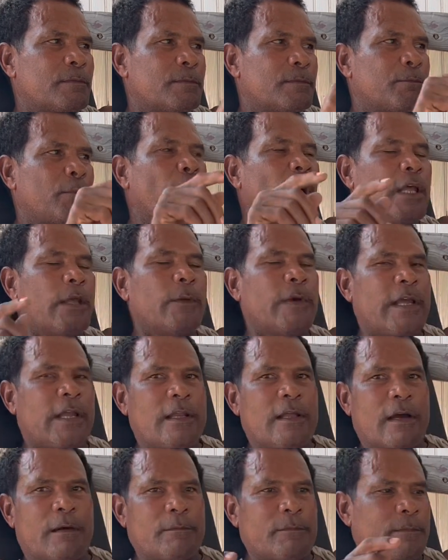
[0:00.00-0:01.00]
Boy
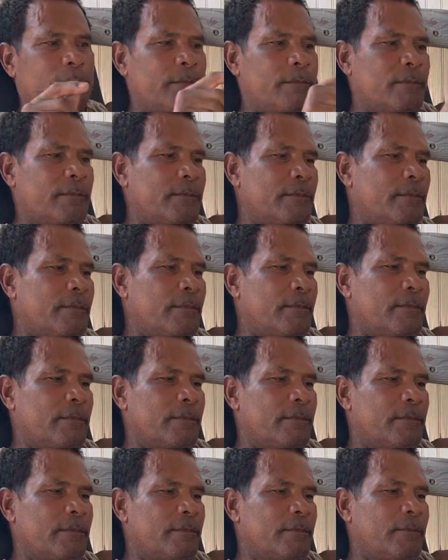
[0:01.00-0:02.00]
William
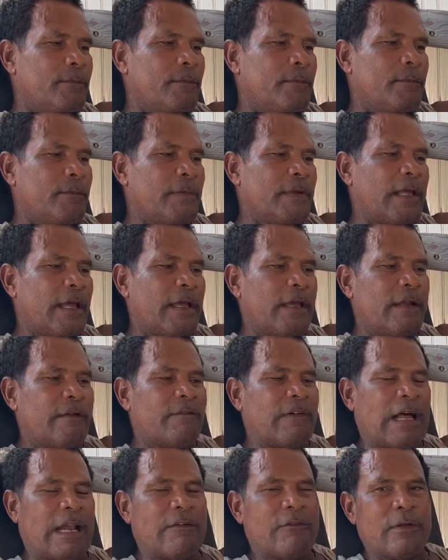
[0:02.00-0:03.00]
get
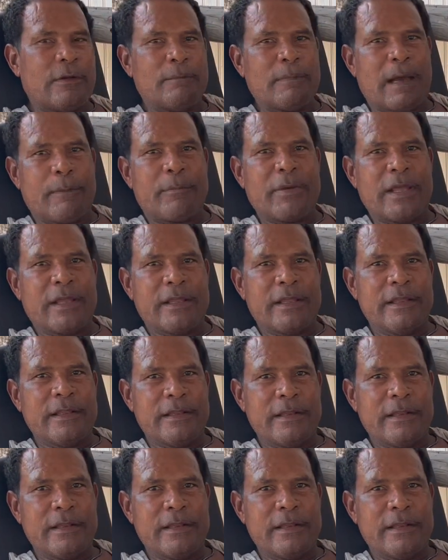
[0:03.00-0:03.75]
involved with Ma Peggy,